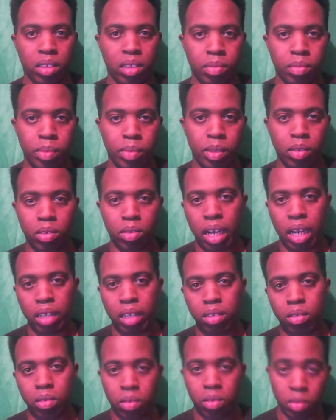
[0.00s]
middle school, high
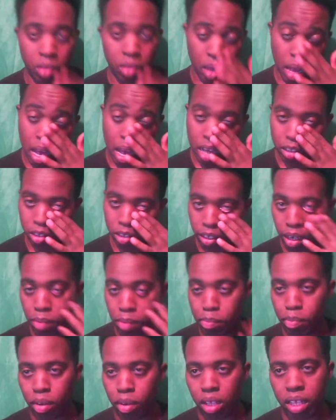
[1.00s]
school, I started
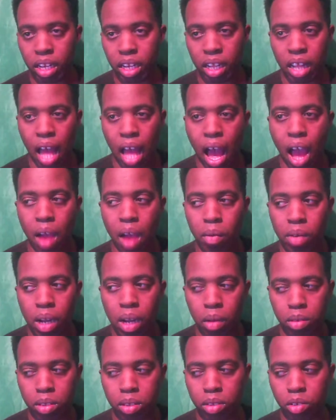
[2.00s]
getting bullied a lot when I